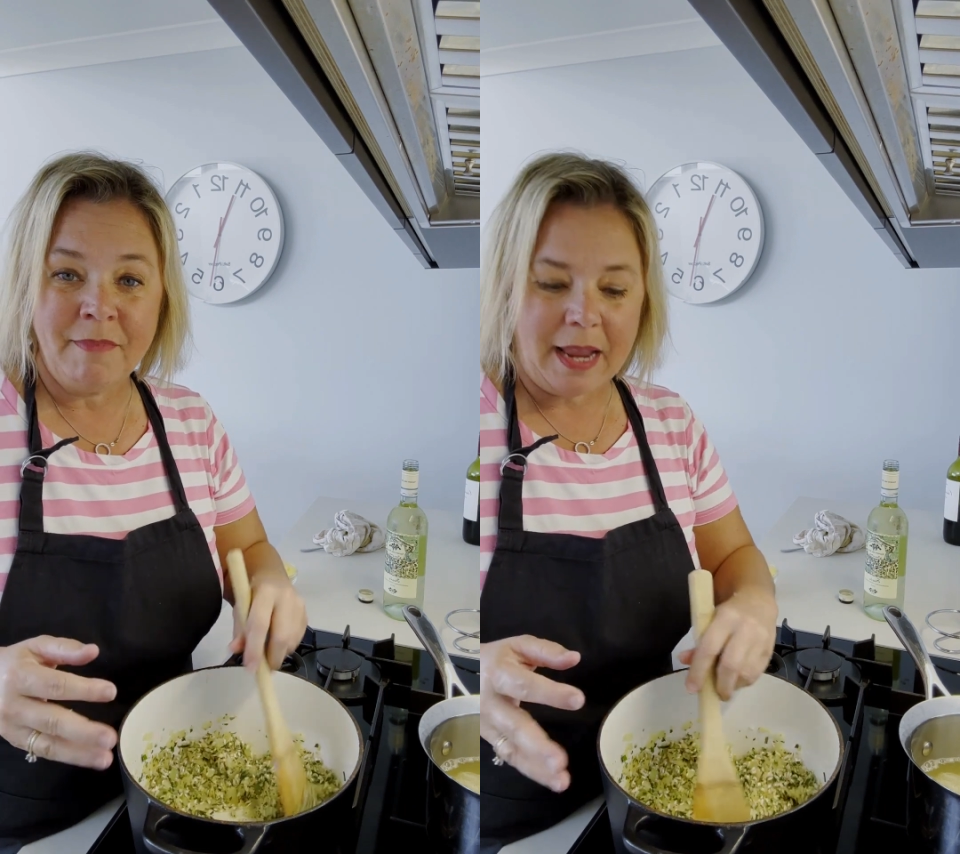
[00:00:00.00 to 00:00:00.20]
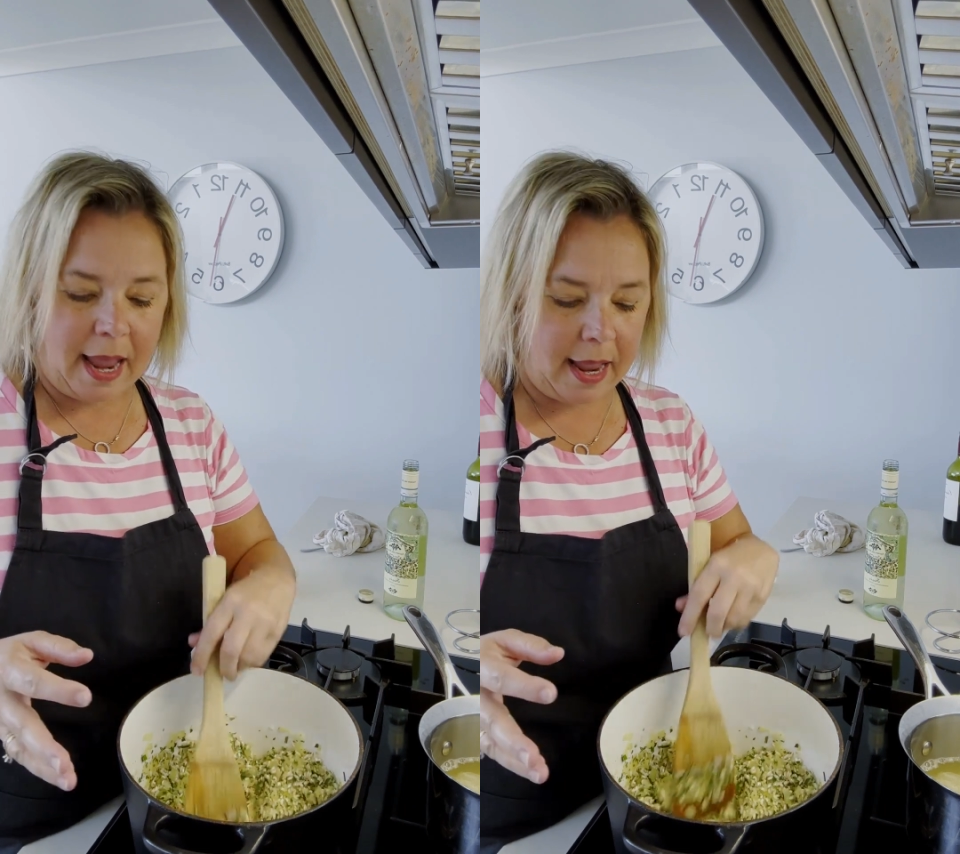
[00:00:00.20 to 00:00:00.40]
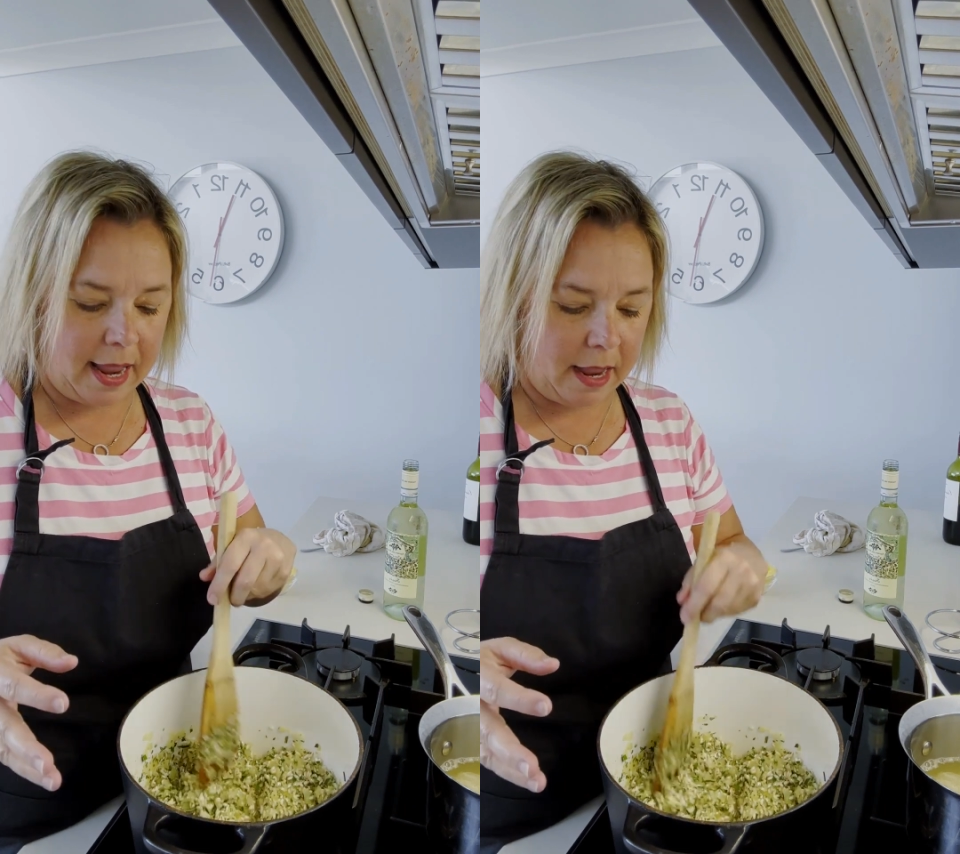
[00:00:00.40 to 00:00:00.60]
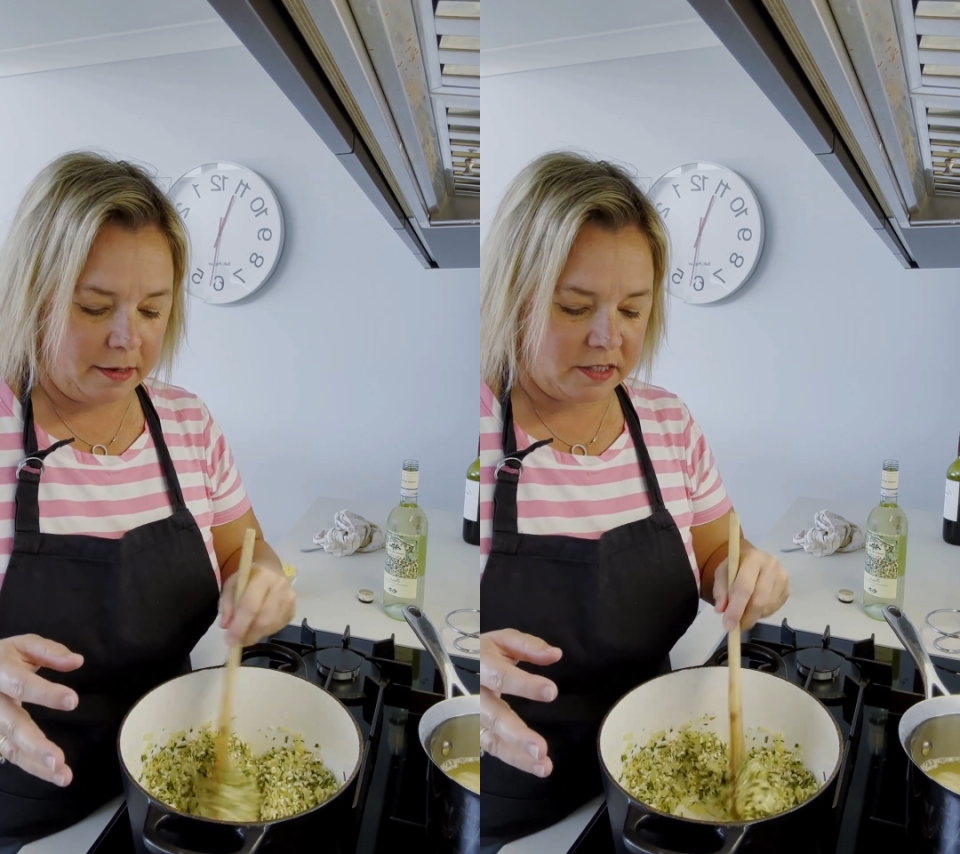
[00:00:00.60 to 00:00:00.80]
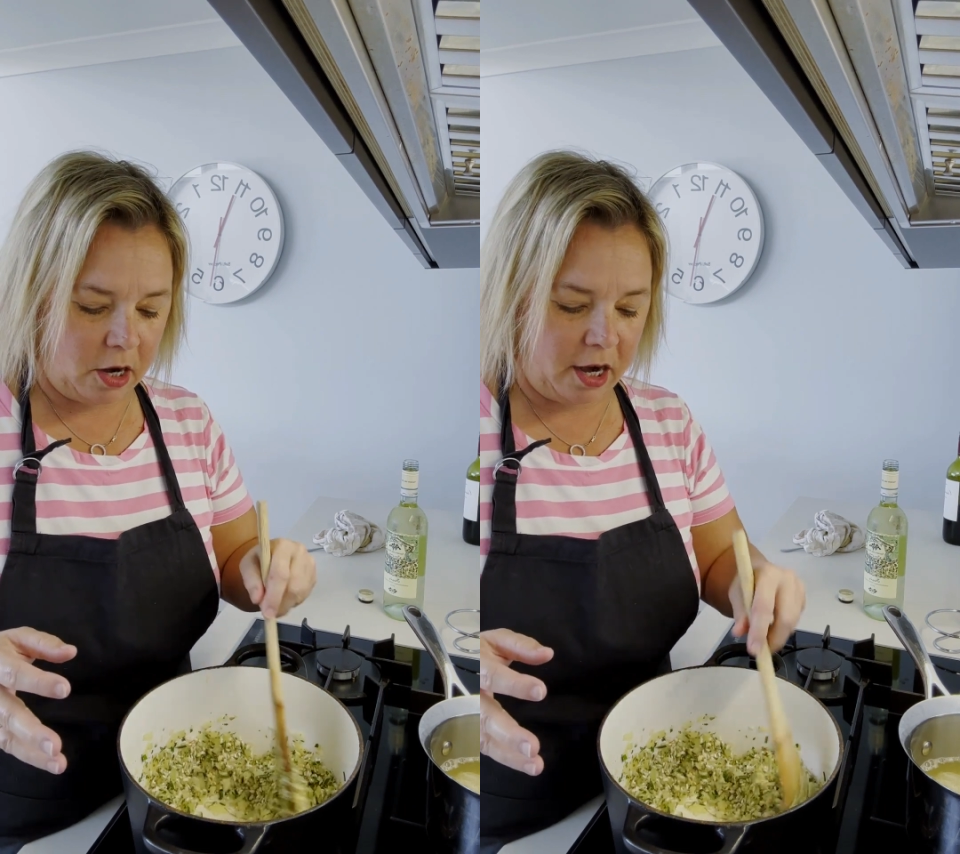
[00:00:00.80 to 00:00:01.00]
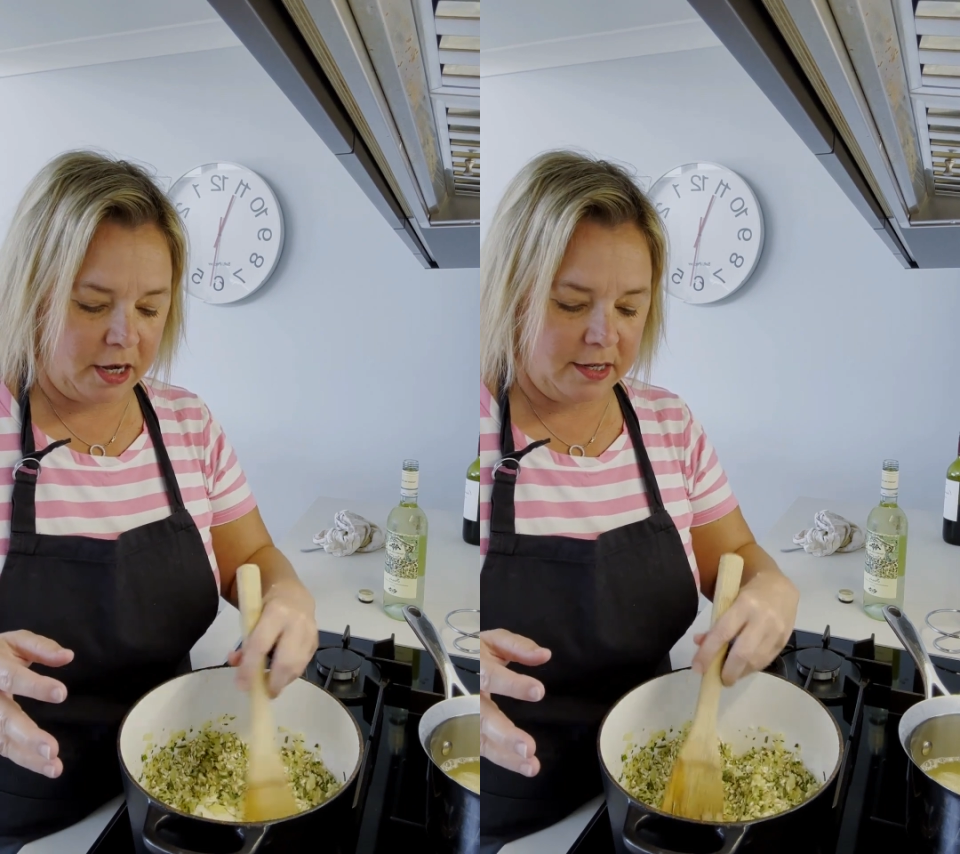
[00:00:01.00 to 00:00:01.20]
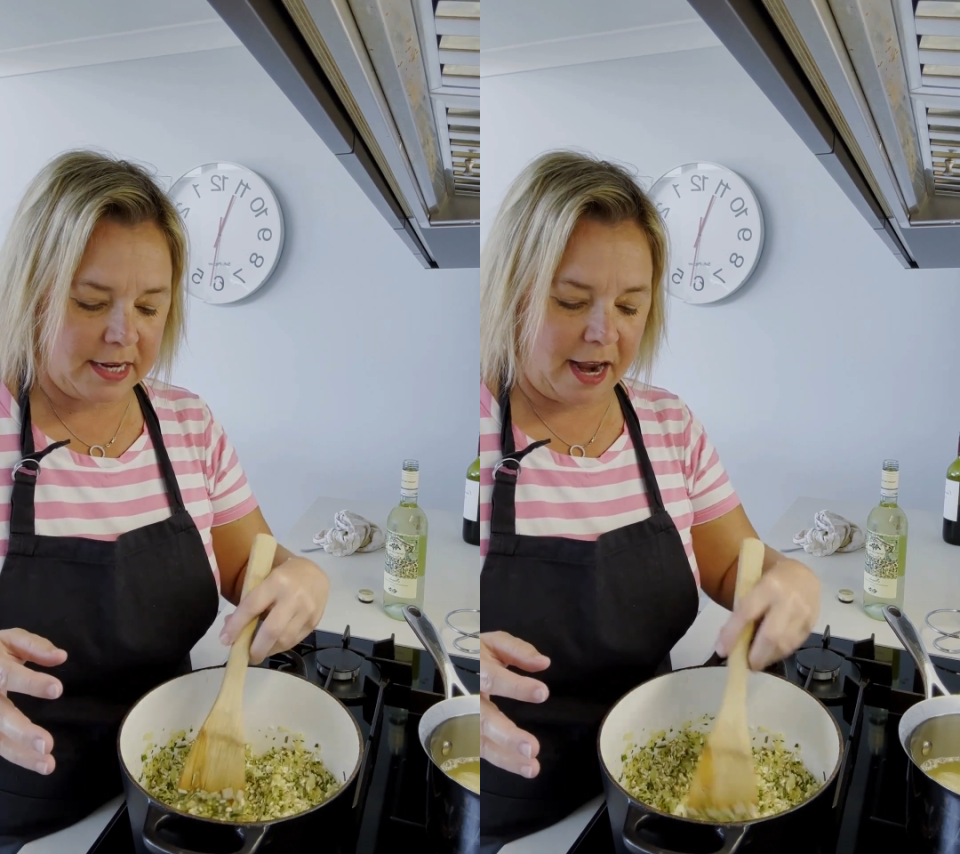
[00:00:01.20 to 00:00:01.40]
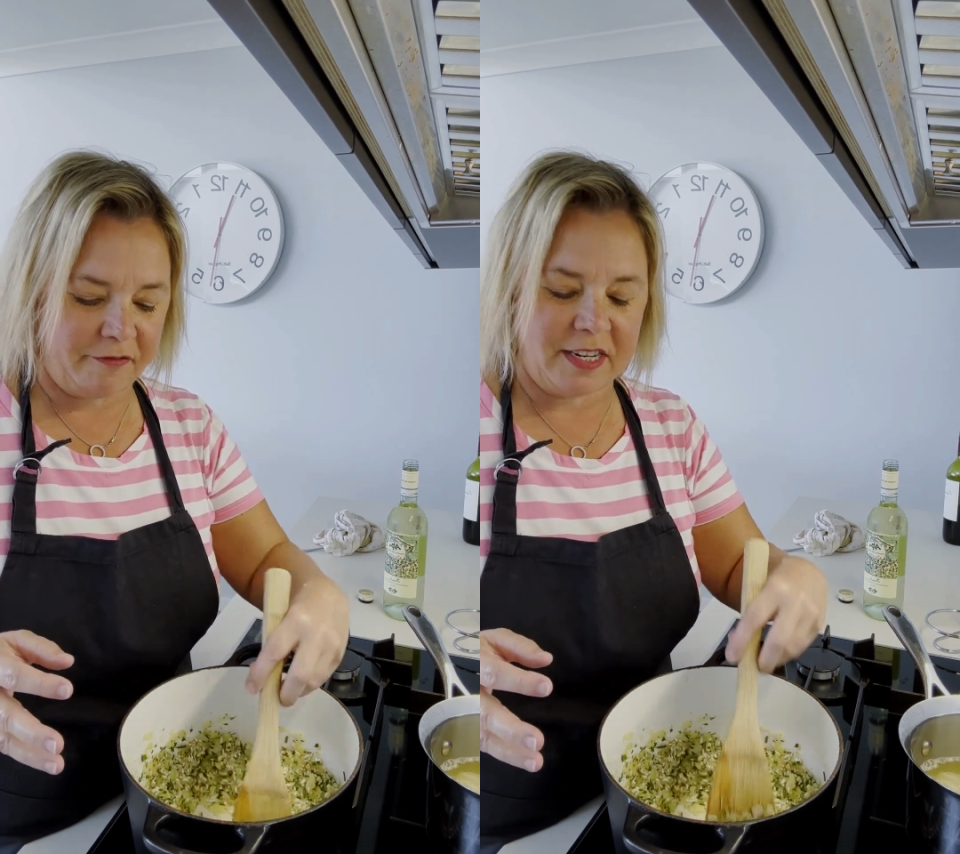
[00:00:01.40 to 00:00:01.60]
So I use
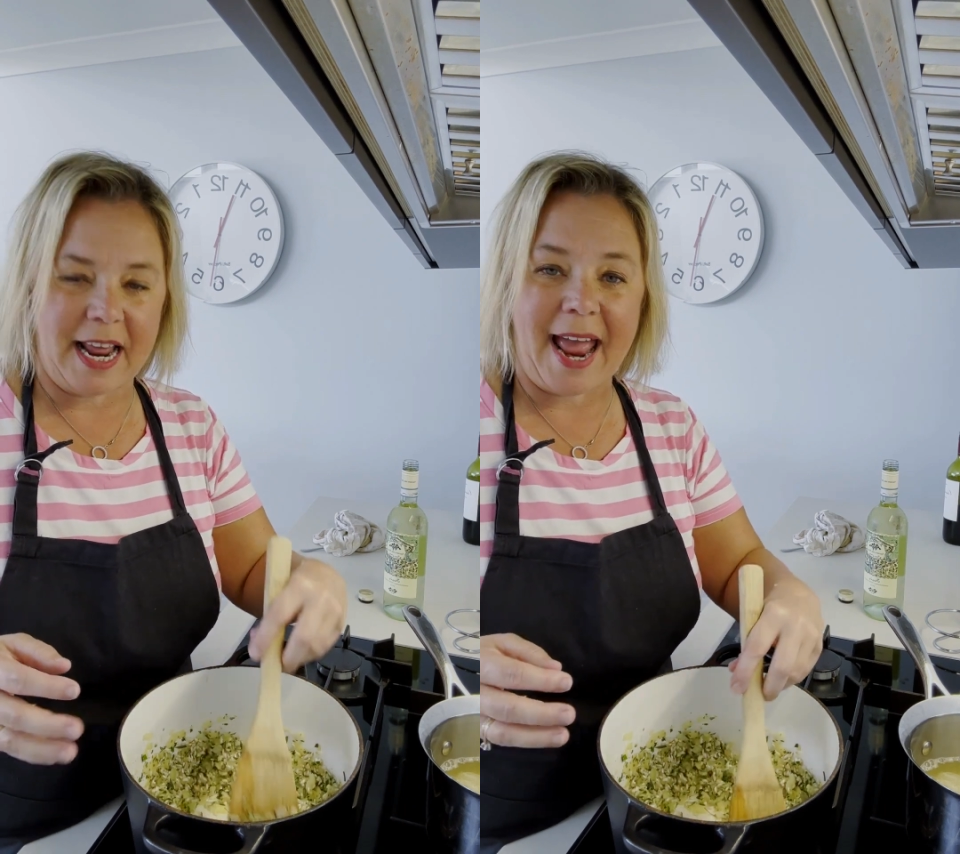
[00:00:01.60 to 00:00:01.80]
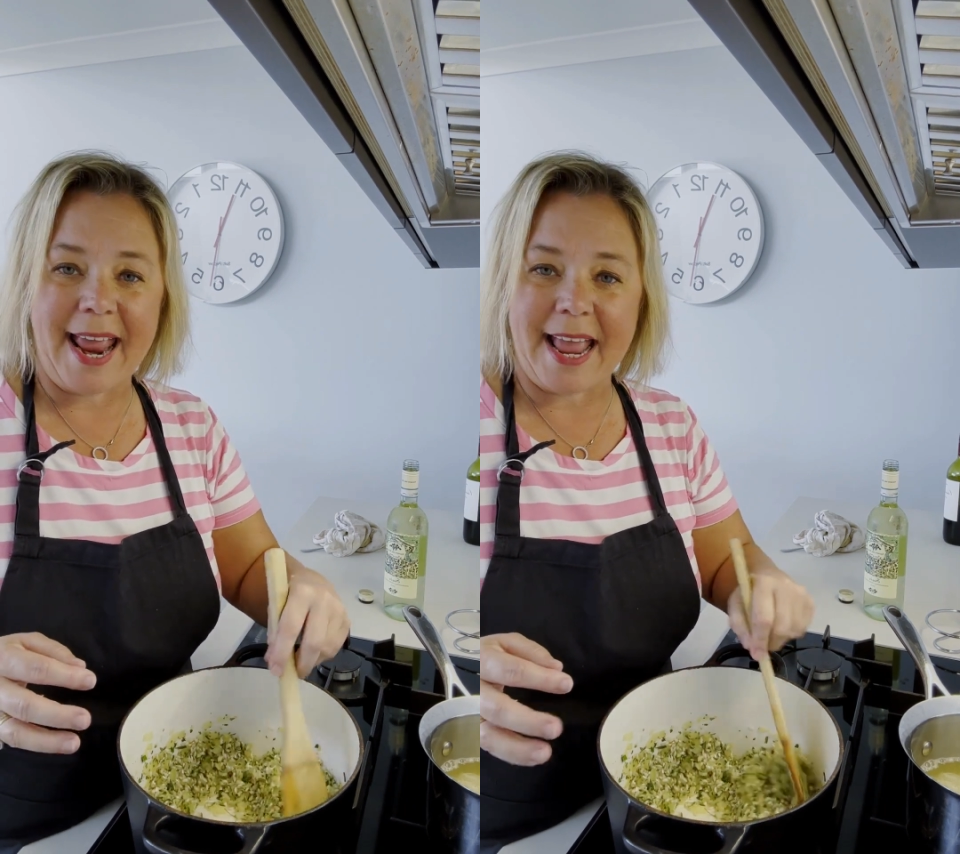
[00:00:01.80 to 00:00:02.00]
half today